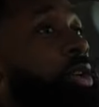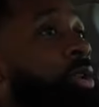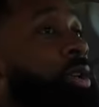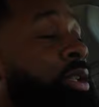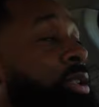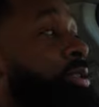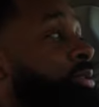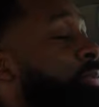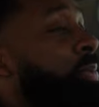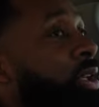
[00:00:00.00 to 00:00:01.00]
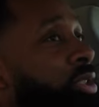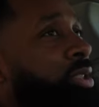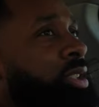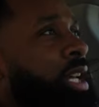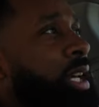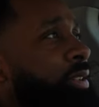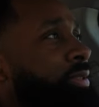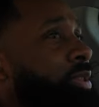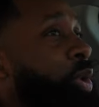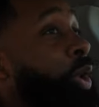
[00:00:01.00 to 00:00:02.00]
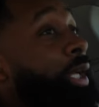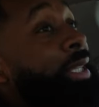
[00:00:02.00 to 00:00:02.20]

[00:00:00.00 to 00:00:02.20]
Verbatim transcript: on personal life, or